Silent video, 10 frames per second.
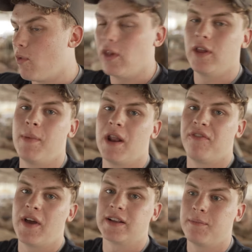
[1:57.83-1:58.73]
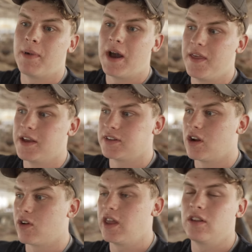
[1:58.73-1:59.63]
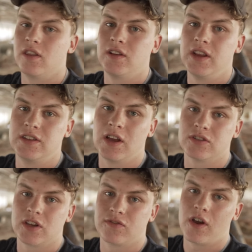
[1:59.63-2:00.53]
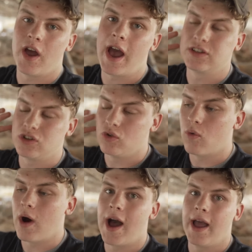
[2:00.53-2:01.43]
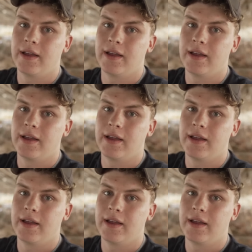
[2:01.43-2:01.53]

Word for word: really been affected by this, and I'll get into the details of as to why.